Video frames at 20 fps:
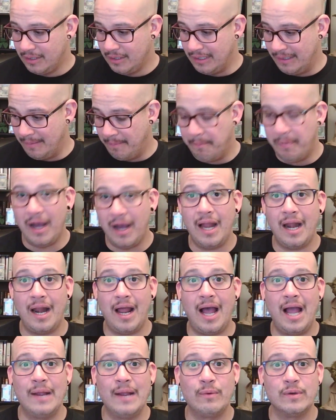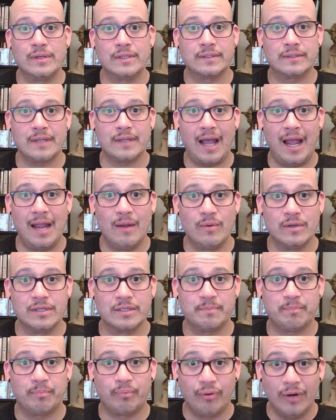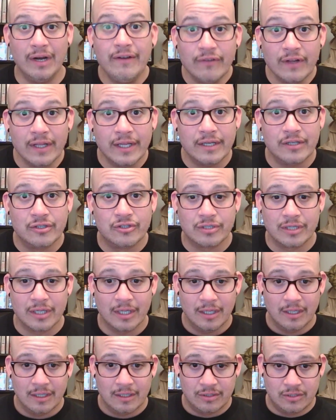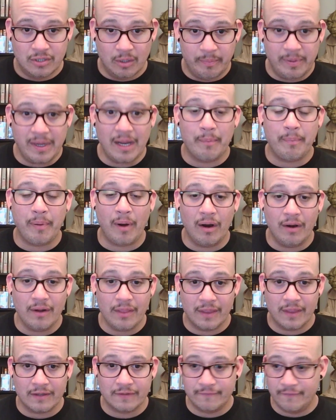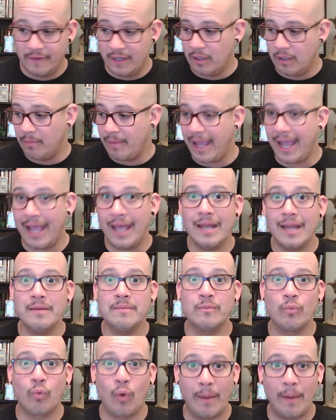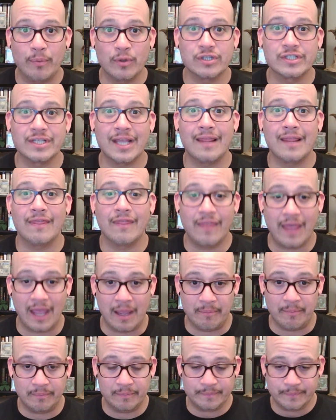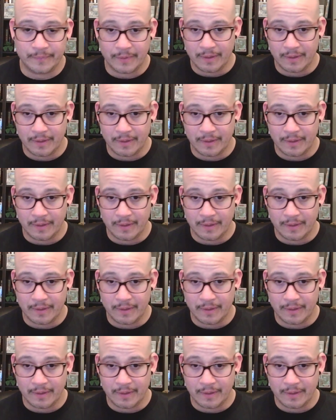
but I was, I was privileged to be a part of this film and represent them.